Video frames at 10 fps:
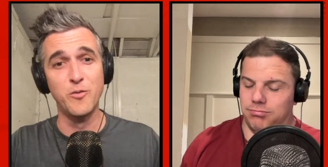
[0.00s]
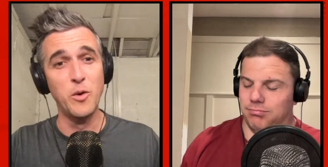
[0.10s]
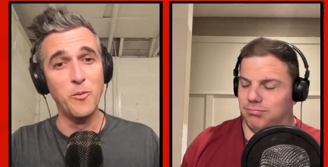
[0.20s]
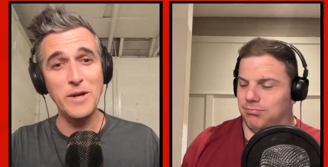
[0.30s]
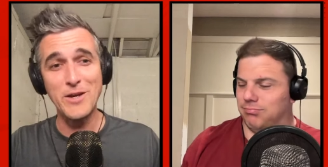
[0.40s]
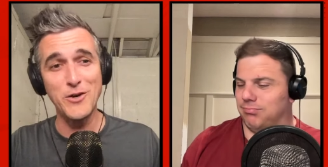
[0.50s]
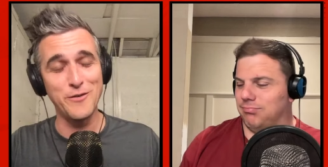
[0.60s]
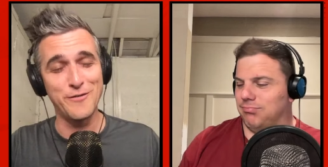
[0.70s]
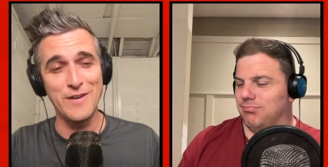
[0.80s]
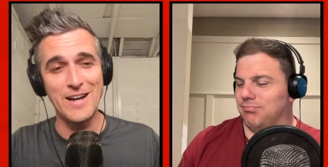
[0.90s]
Speaker 1: when we
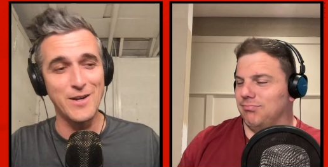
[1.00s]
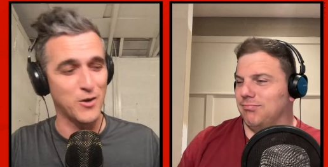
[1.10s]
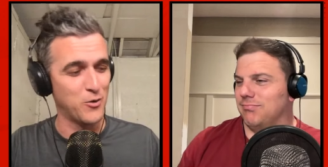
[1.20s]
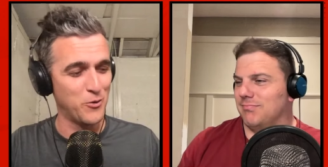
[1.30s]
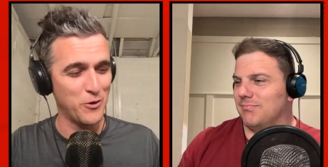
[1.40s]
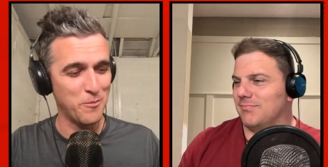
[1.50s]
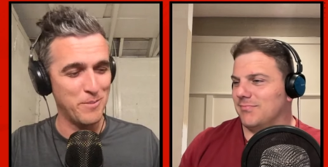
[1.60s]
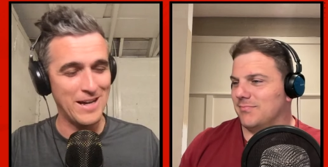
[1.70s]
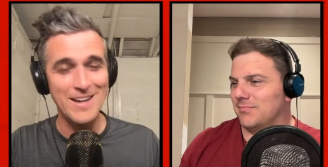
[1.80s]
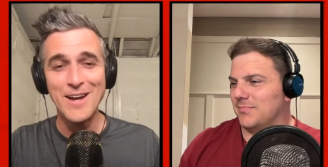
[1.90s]
couldn't find a
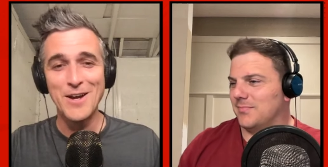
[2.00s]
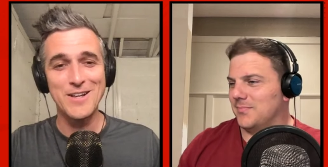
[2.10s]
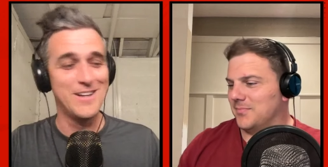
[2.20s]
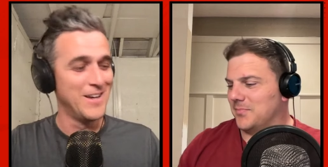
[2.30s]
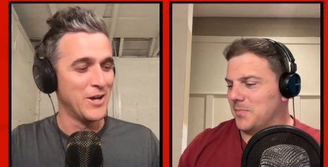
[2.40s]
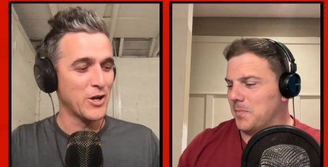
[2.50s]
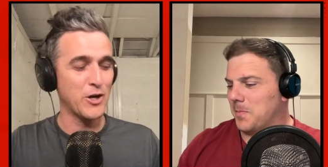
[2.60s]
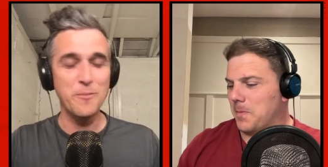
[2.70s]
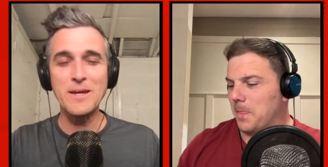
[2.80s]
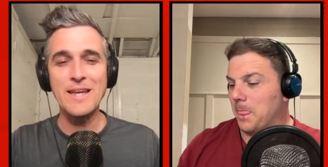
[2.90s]
quarterback.
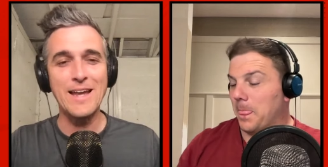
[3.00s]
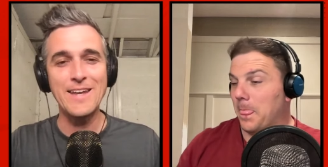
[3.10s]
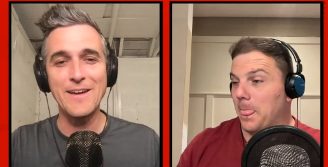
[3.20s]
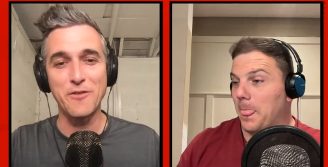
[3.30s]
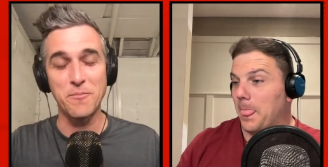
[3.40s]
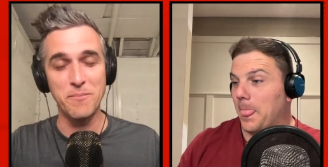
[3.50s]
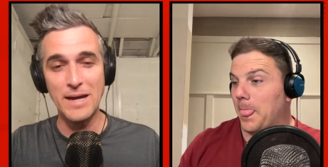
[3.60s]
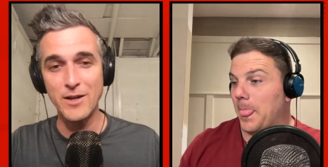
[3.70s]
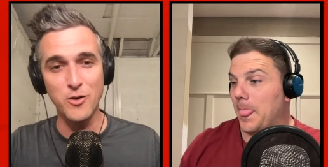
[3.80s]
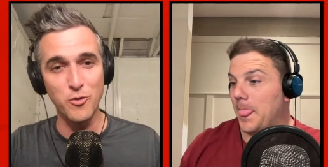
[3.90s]
Kirby had never
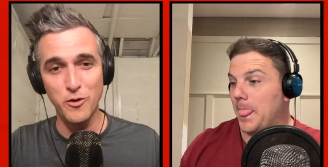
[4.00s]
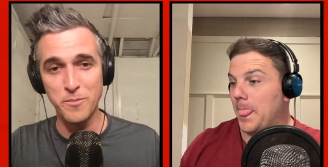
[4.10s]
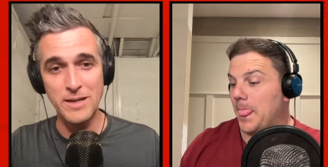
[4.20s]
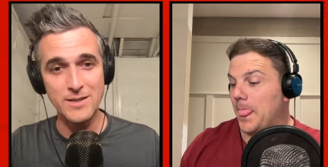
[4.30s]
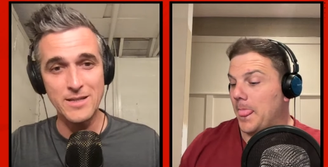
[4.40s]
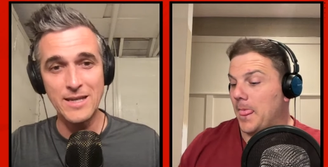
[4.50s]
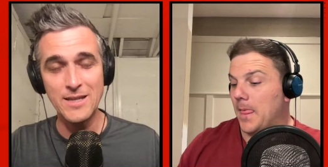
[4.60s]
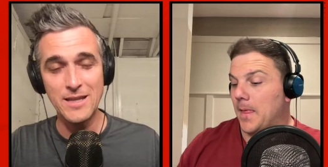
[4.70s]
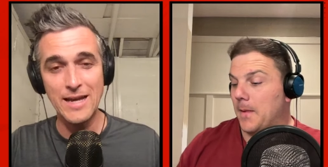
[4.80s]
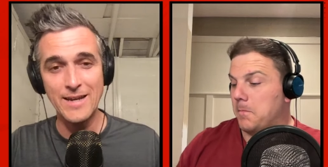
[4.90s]
met a quarterback that
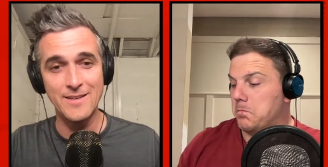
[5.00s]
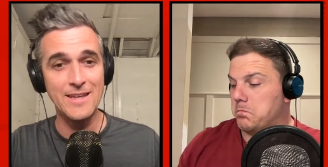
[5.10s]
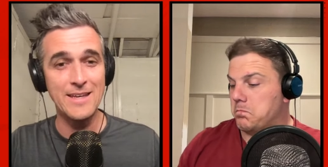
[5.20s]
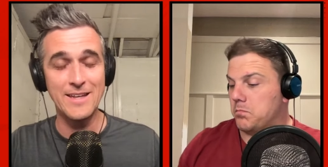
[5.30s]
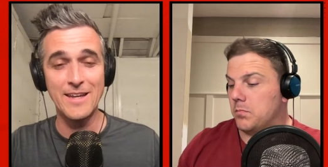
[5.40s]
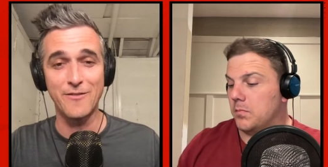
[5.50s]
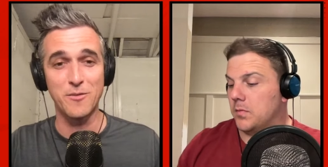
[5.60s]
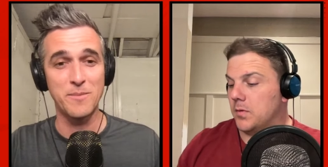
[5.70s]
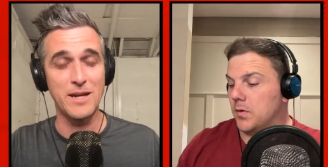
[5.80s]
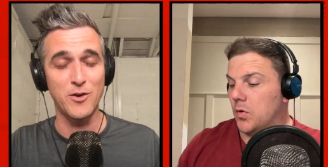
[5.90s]
he liked. He had
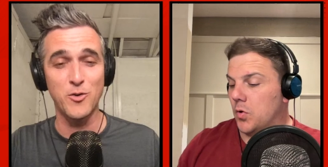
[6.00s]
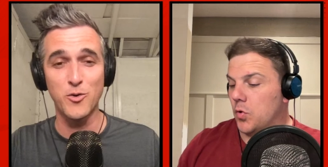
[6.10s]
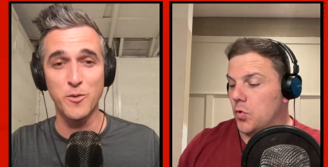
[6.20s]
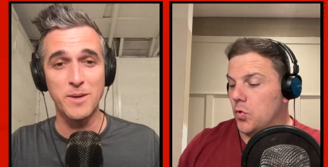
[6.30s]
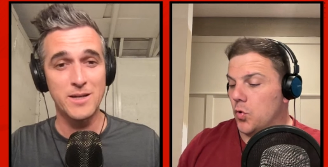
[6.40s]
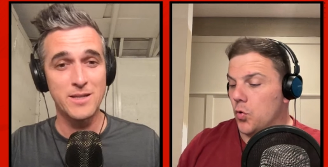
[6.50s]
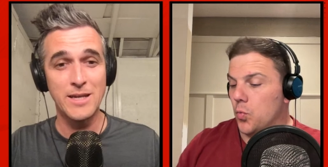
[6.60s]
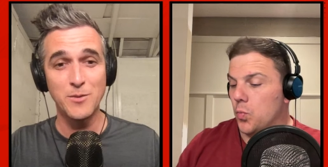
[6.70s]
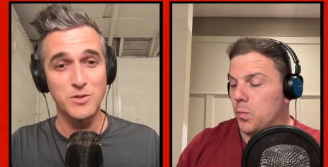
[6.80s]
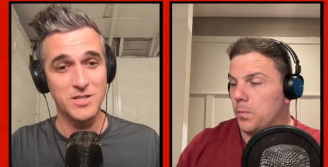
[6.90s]
never met a quarterback nope. that
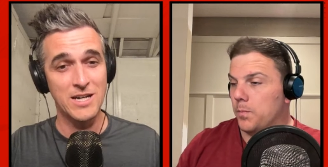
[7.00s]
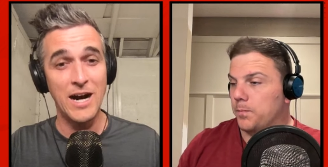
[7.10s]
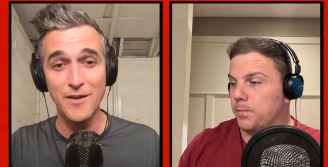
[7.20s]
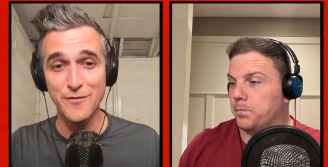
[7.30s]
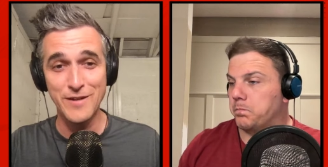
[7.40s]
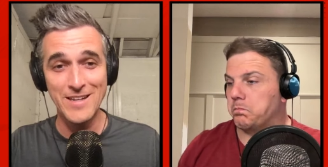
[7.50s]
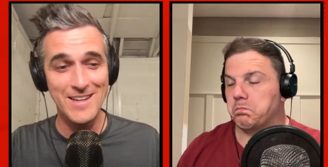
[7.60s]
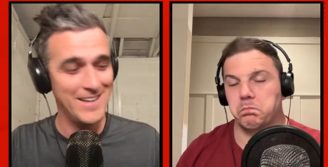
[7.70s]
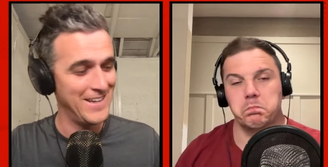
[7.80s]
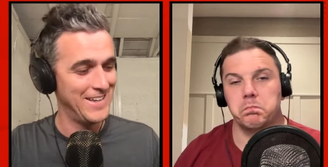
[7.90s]
he was
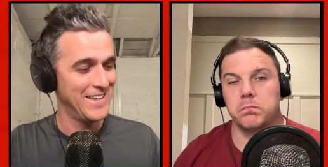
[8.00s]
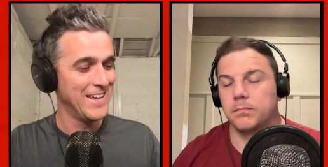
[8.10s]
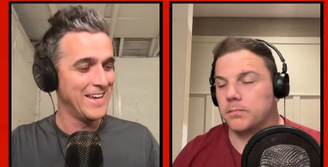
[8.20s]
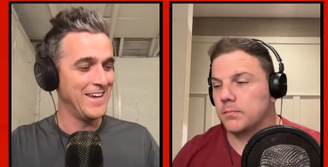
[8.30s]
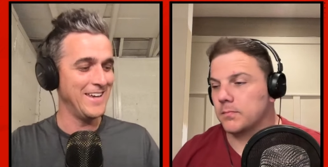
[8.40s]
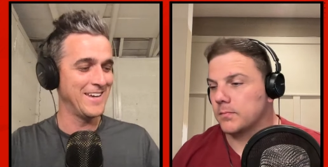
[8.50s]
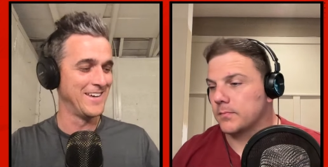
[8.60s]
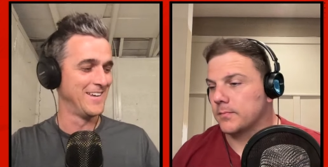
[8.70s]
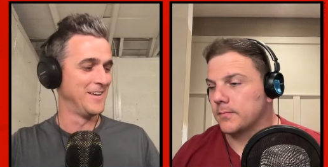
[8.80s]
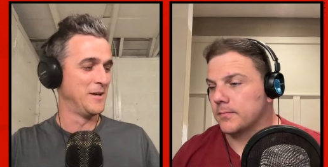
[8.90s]
confident in. He
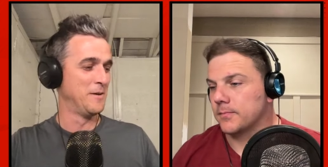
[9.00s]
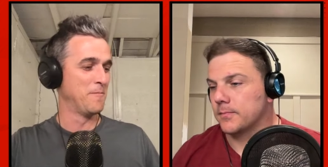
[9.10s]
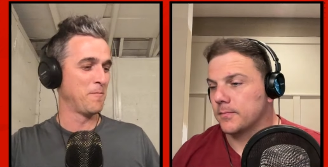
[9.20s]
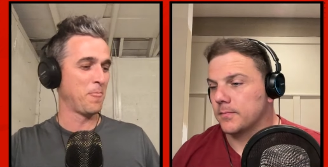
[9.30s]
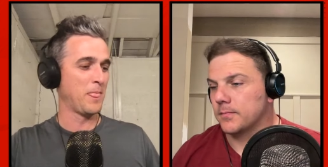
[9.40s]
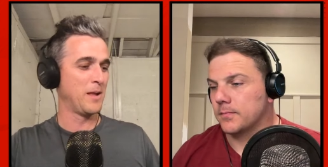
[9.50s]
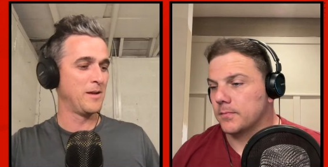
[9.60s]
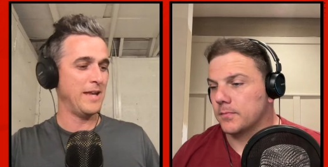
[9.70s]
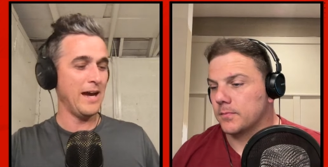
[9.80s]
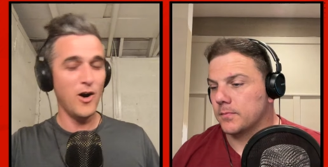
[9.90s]

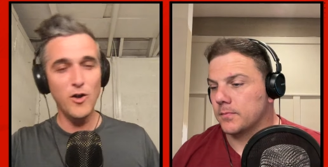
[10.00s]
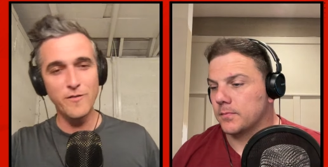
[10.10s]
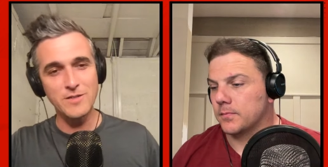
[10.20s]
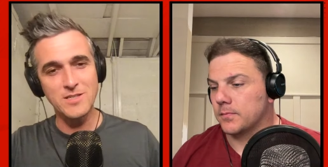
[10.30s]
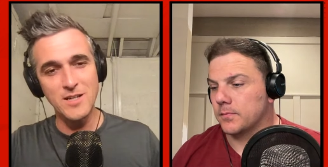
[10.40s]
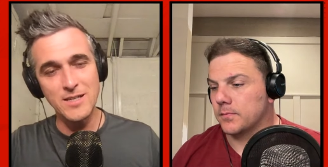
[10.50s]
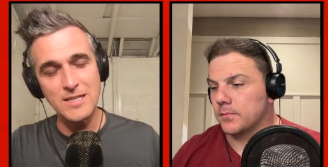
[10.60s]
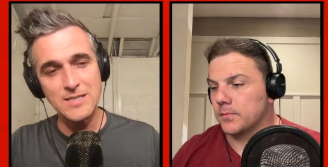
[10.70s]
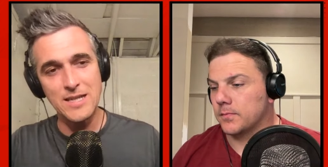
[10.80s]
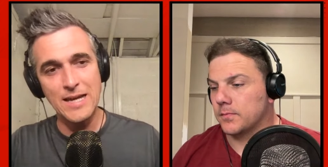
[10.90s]
now all of a sudden
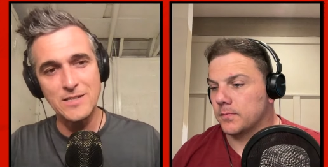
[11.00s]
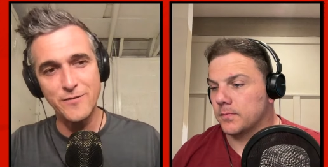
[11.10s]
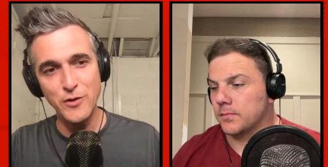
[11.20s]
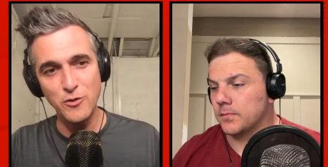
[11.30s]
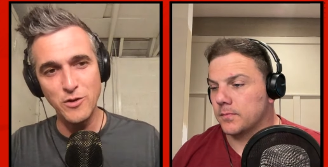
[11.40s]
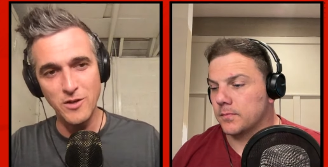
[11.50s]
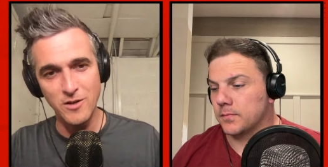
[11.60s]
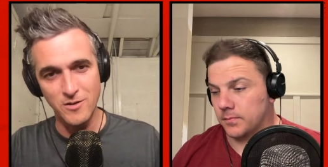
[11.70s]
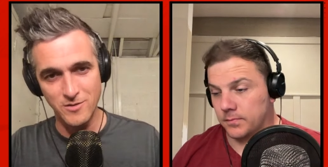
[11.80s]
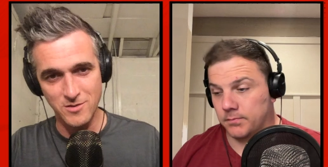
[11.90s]
these last few
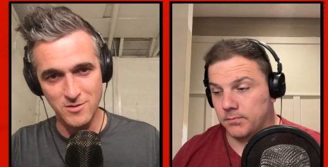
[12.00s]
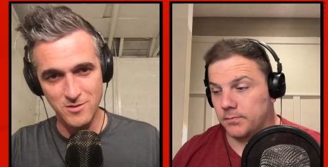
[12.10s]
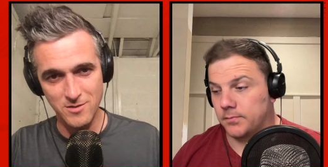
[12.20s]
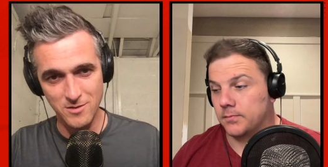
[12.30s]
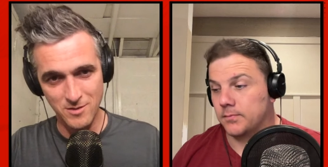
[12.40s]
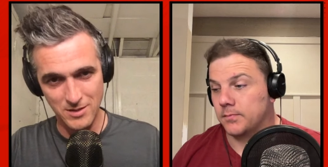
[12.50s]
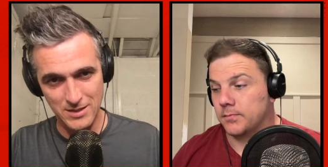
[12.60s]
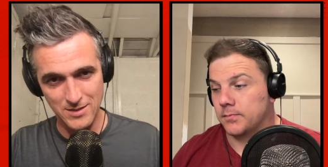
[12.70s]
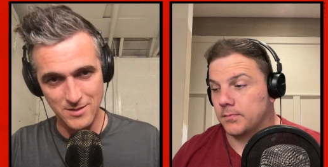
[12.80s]
years, Clint,